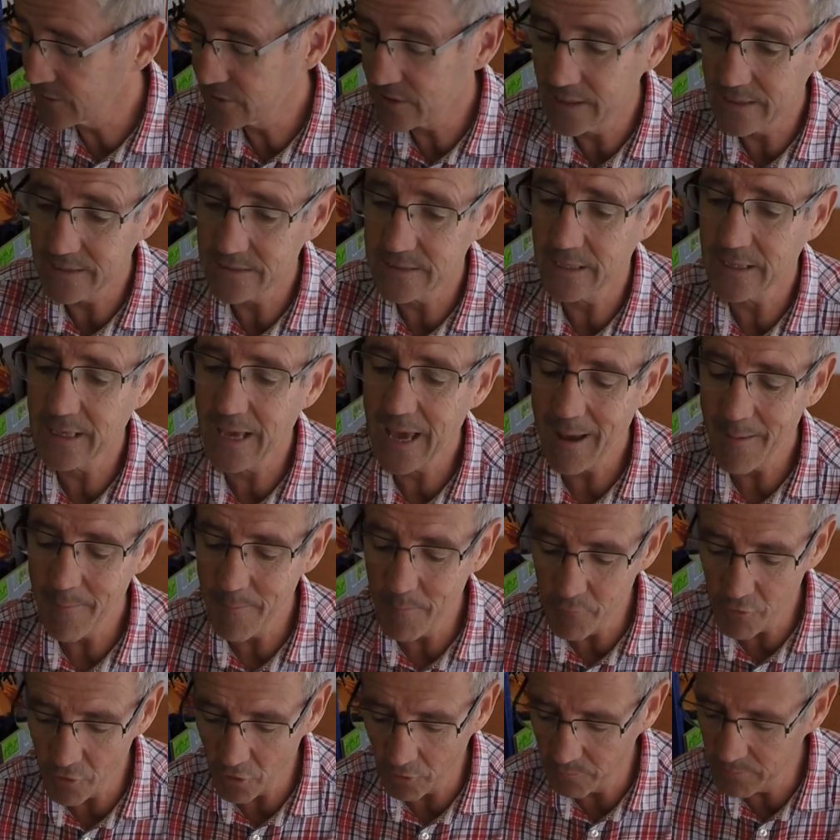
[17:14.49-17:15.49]
So that's a
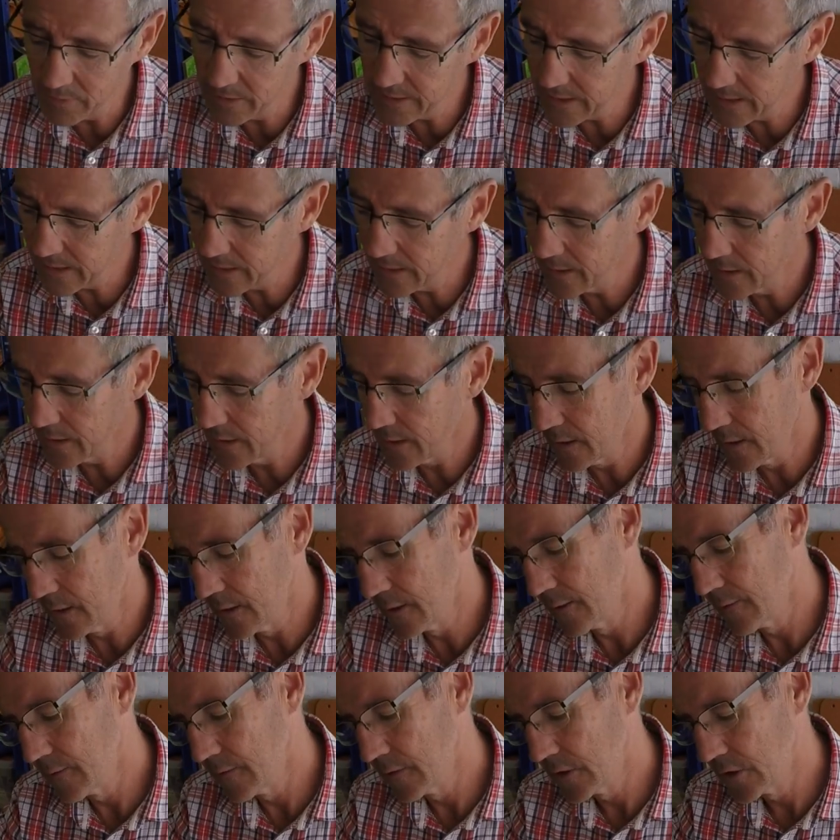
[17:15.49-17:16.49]
Ken Bromley
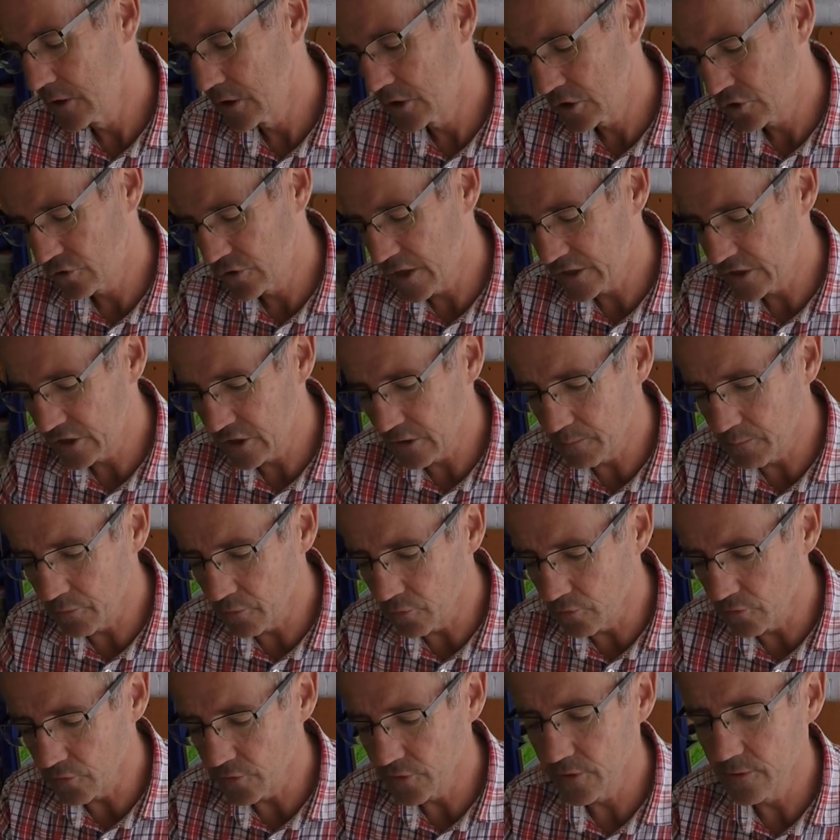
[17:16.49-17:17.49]
stretcher
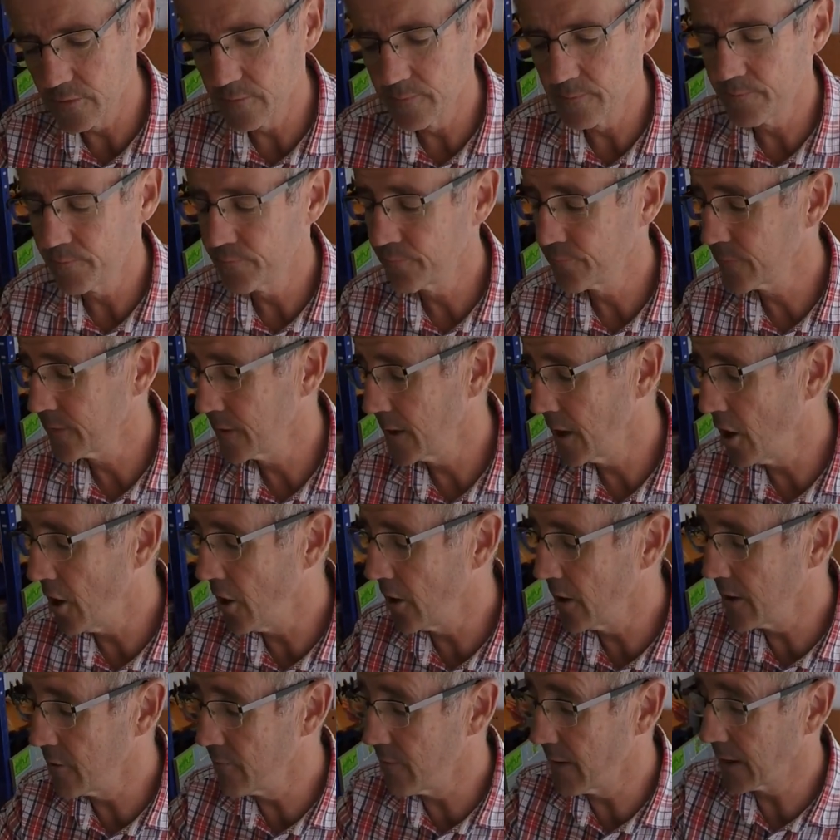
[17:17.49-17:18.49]
board,
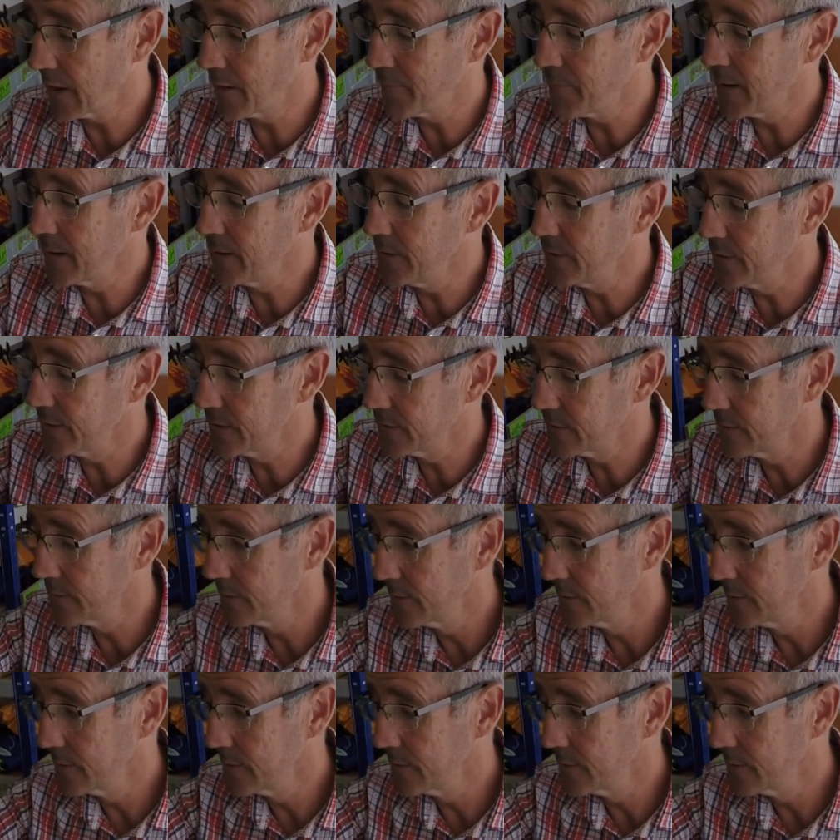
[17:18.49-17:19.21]
highly recommended.